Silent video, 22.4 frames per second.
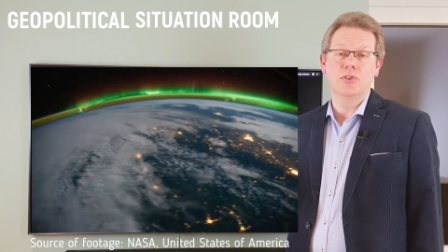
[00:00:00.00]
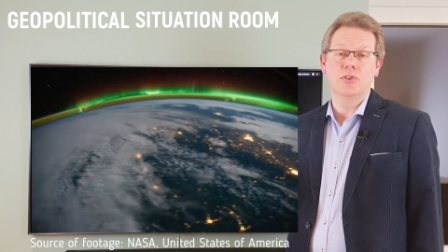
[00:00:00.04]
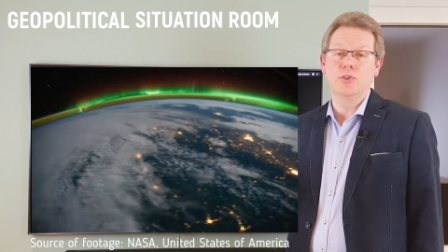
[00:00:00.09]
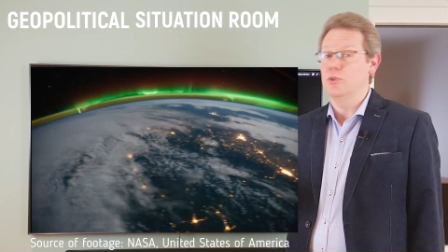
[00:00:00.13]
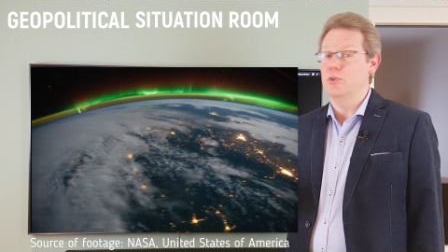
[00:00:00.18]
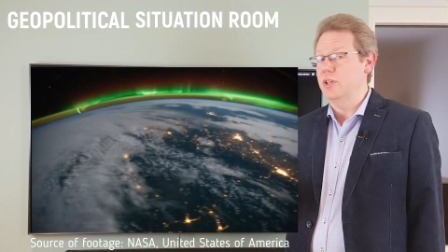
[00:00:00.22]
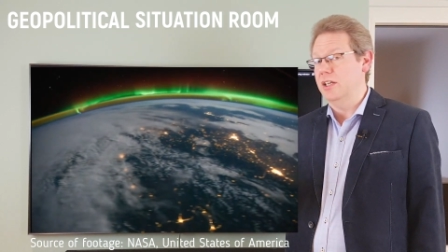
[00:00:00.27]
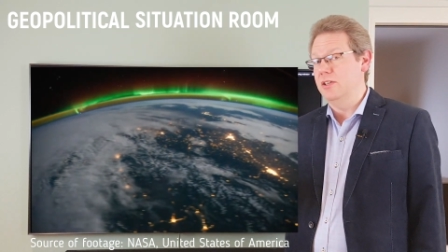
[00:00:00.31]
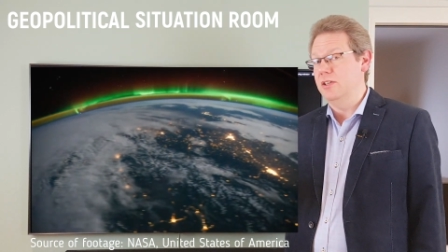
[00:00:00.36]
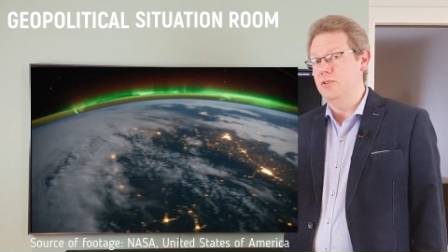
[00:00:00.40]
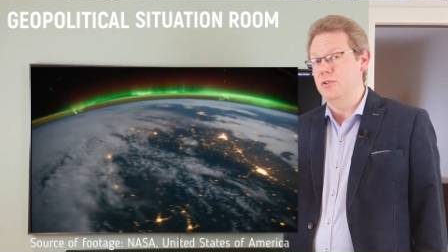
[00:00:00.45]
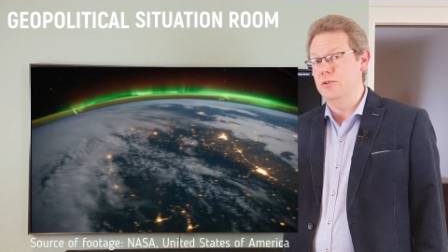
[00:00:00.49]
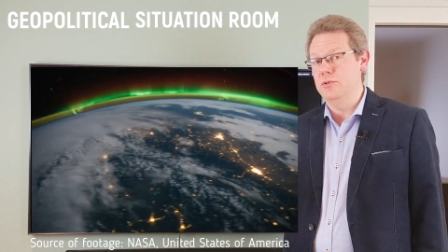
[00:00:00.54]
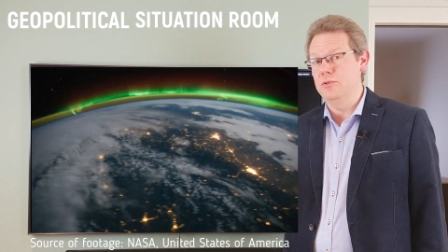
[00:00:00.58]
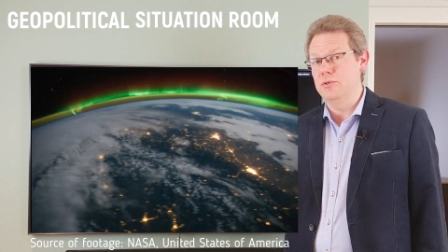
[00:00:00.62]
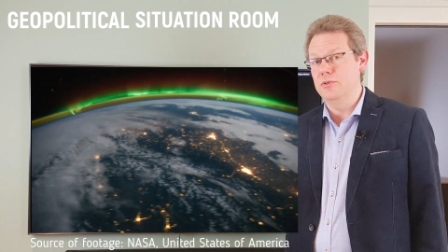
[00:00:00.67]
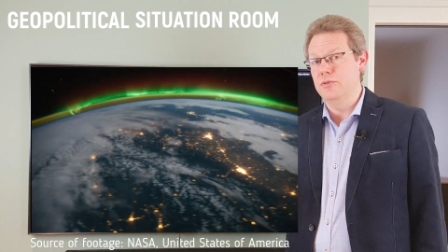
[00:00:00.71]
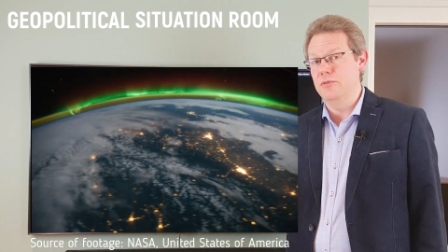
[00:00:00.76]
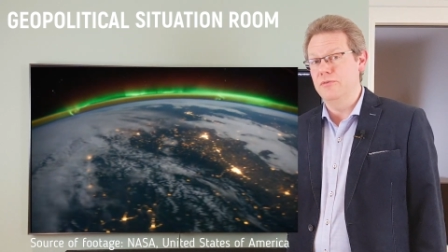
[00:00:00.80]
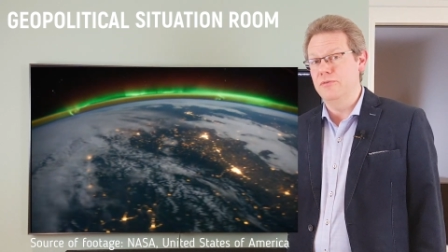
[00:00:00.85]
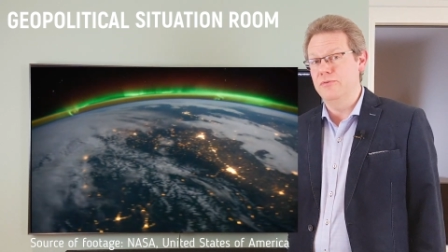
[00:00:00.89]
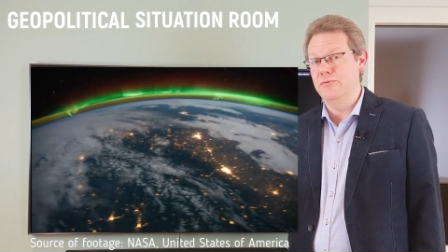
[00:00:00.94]
you can
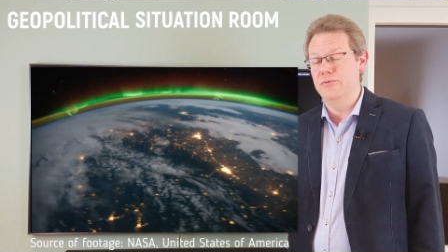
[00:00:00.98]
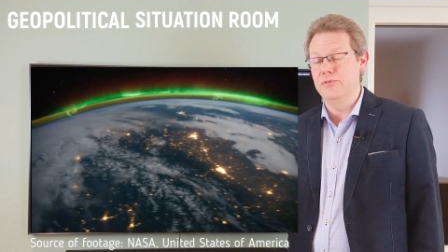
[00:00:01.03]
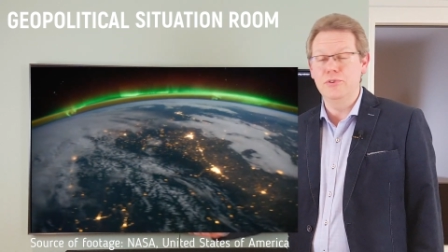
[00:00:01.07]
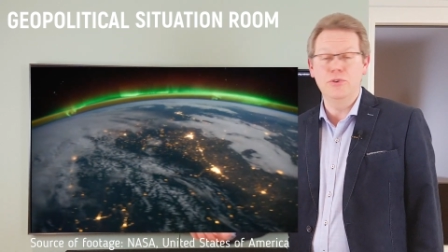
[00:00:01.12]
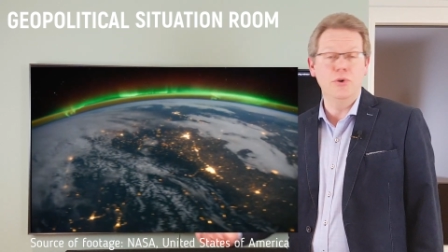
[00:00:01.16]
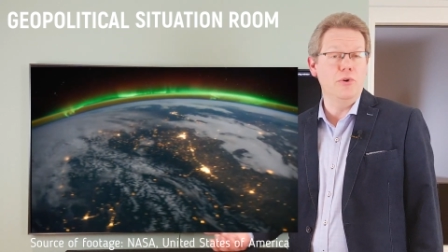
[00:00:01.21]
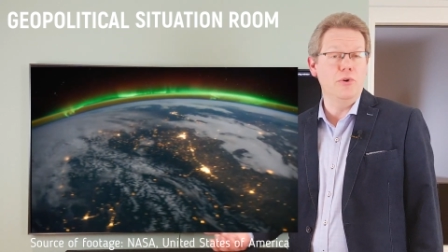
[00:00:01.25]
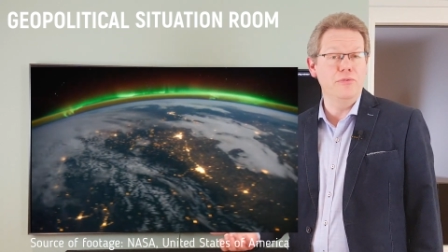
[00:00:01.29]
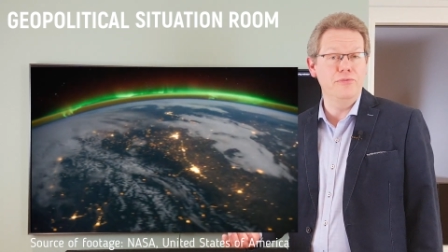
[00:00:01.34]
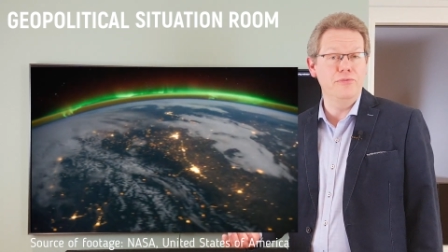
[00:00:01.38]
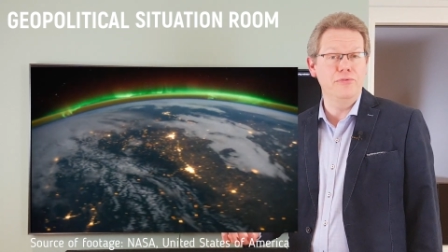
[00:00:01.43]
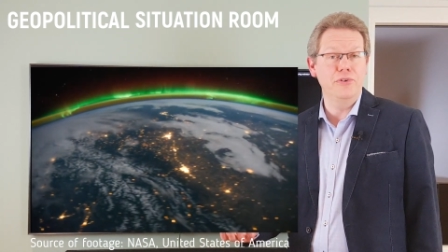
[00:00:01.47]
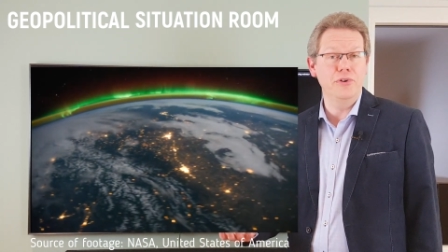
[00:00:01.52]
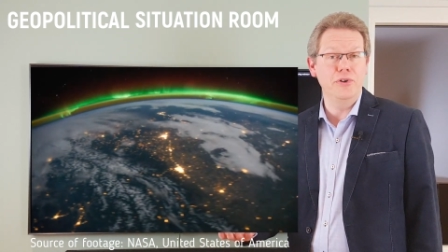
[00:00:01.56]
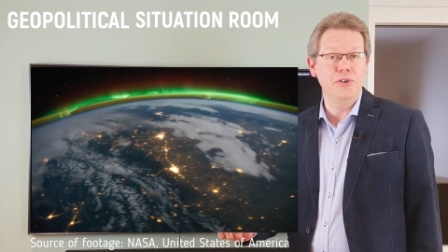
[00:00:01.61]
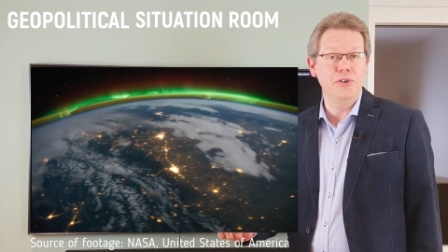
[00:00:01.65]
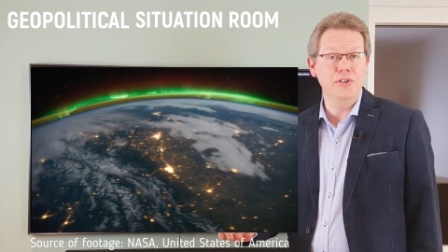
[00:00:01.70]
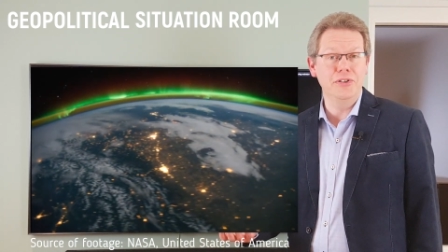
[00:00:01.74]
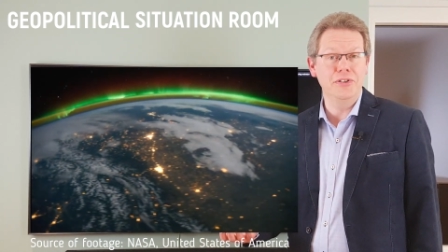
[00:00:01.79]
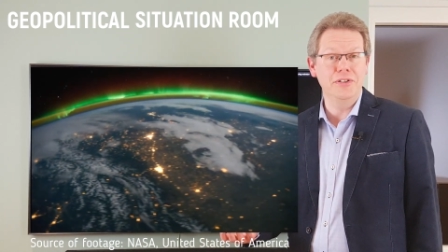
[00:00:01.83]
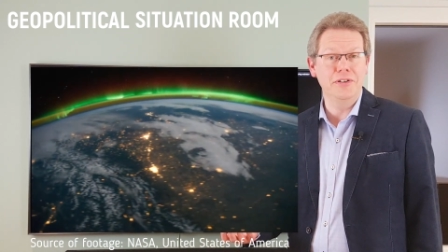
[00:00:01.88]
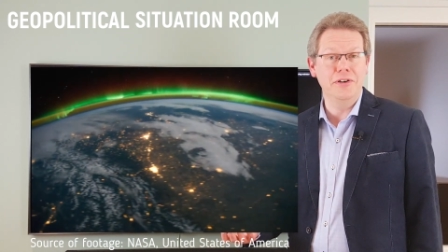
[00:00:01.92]
do your
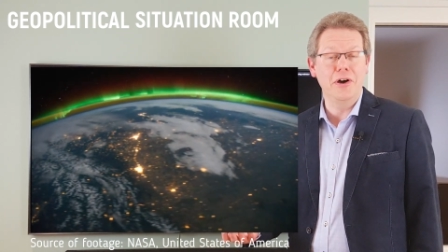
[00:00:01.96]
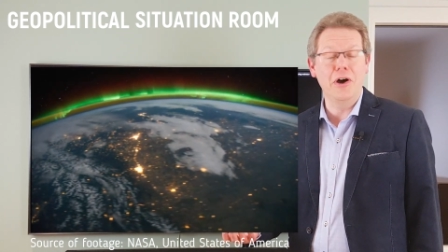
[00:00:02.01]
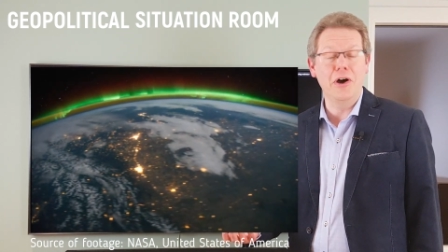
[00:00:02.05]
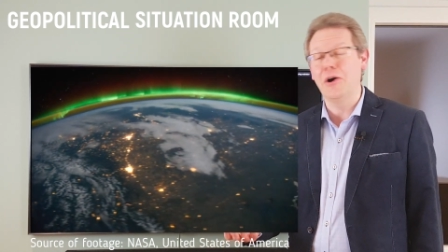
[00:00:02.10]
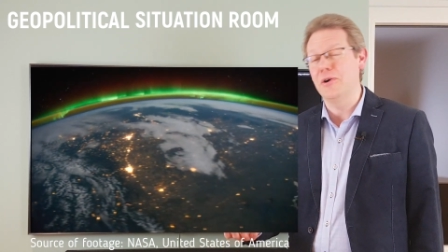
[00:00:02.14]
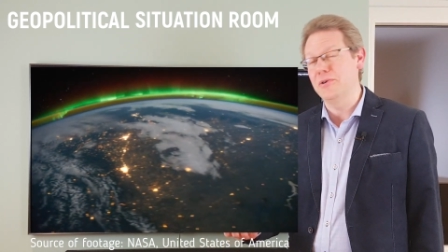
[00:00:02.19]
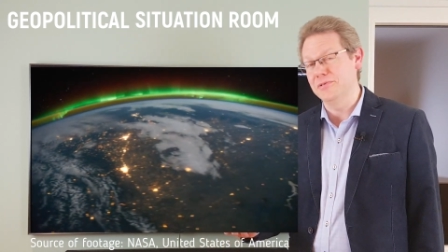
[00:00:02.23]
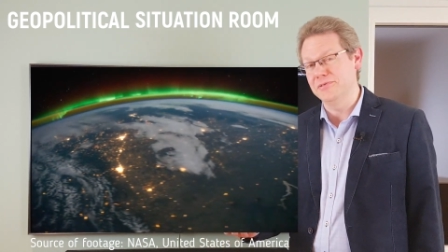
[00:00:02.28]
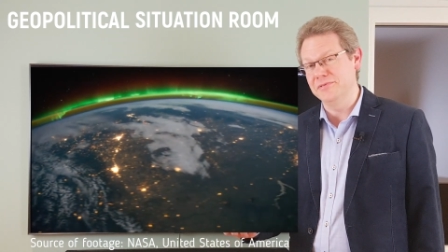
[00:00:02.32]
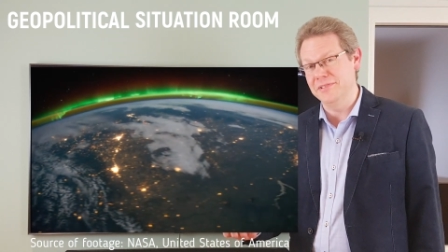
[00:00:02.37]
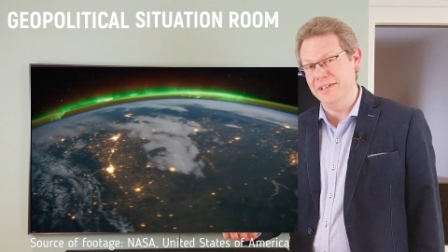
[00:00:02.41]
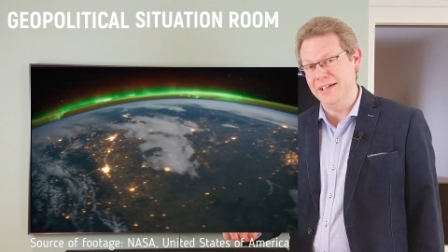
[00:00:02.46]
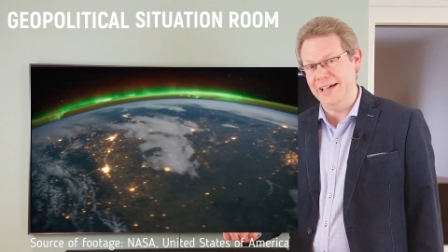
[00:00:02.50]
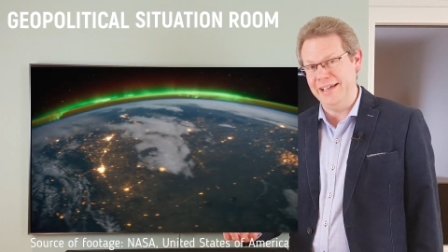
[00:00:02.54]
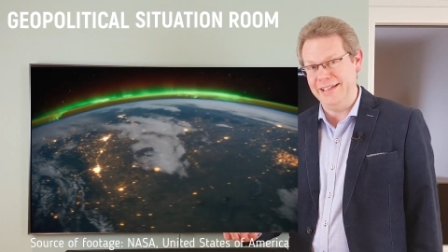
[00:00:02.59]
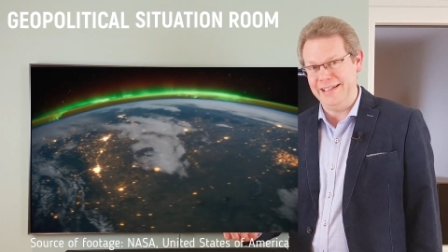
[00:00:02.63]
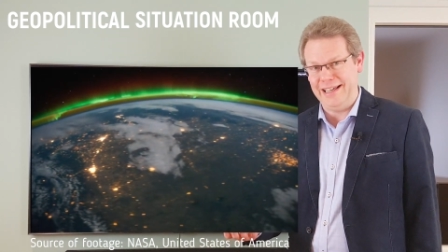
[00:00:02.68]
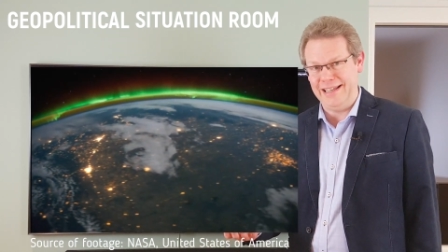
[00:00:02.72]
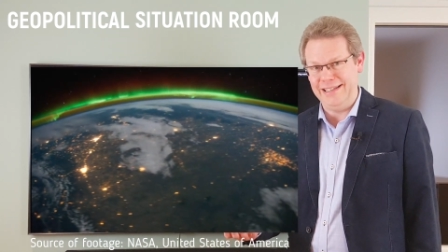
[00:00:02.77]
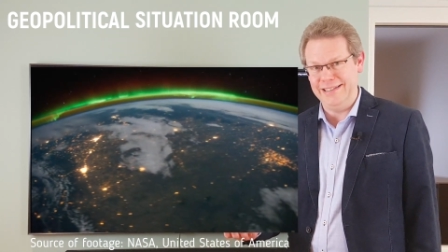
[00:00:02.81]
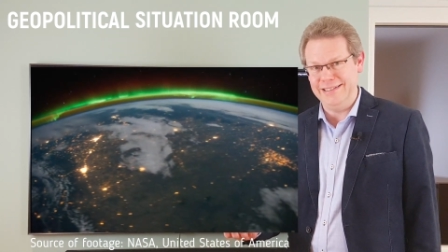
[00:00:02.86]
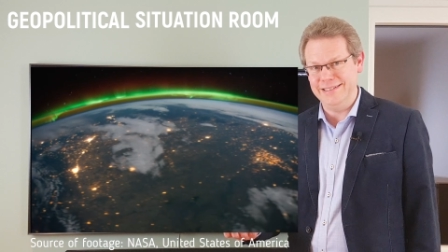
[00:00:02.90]
further own
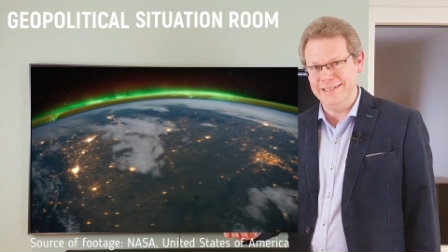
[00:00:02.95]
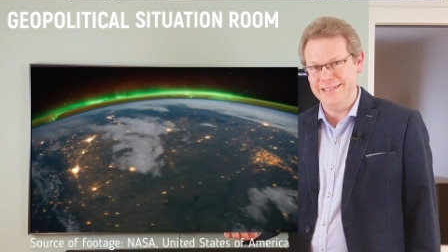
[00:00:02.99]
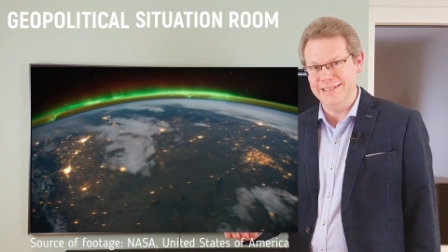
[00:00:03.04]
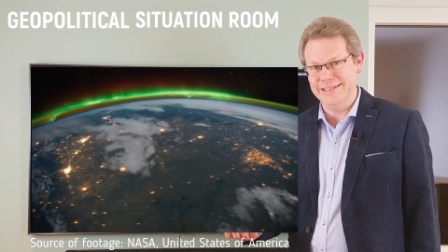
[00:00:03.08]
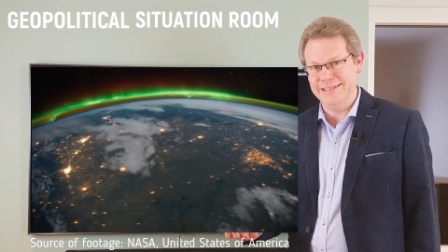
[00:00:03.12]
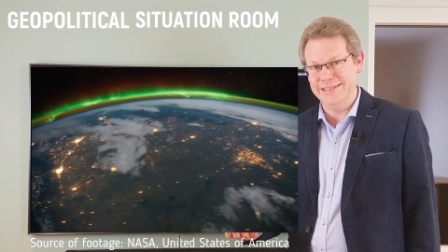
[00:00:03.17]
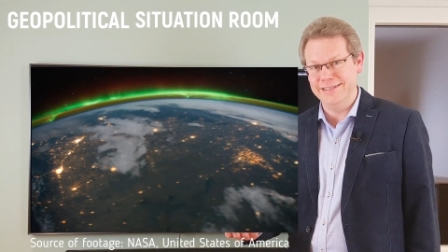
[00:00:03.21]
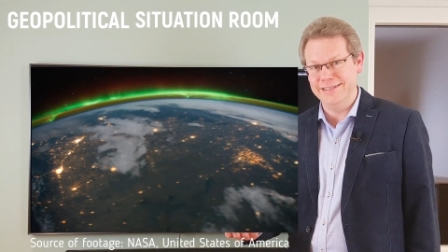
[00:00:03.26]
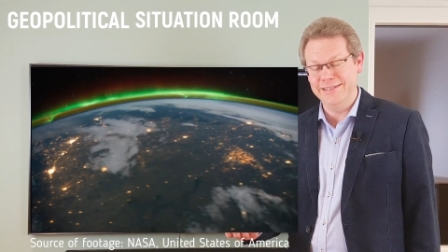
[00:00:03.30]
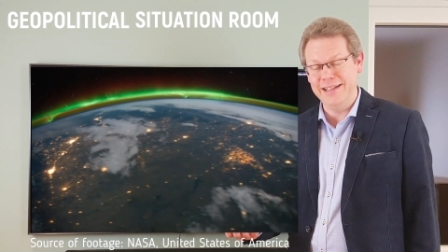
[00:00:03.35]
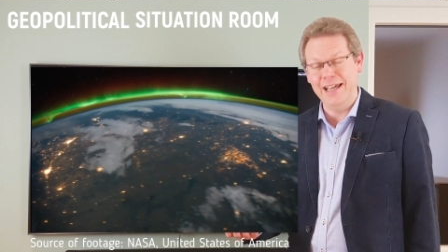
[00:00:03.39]
analysis.